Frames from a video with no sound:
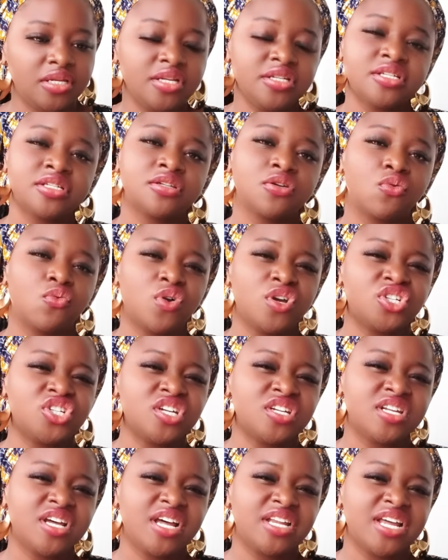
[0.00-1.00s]
This is a
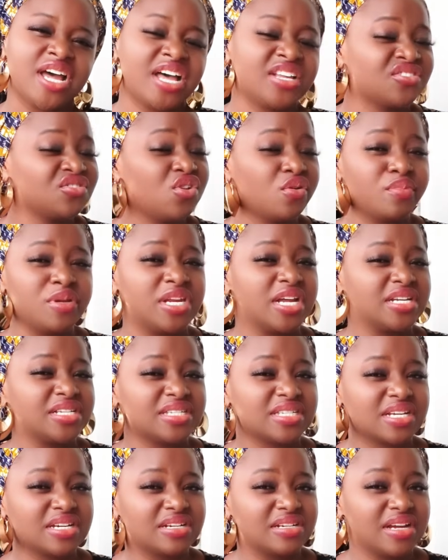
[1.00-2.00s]
question that has not been
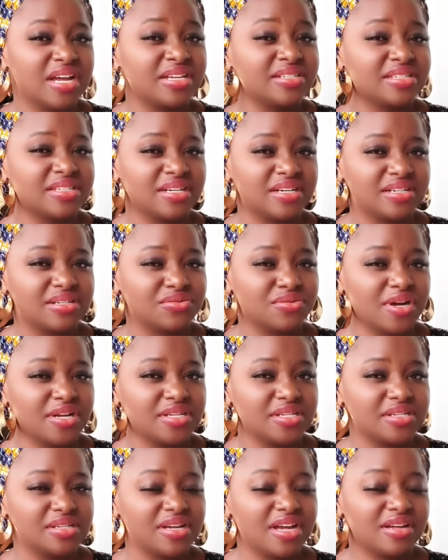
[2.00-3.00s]
answered
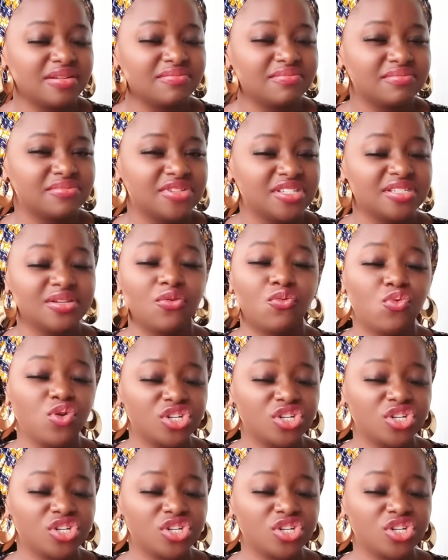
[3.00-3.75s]
rather. This is a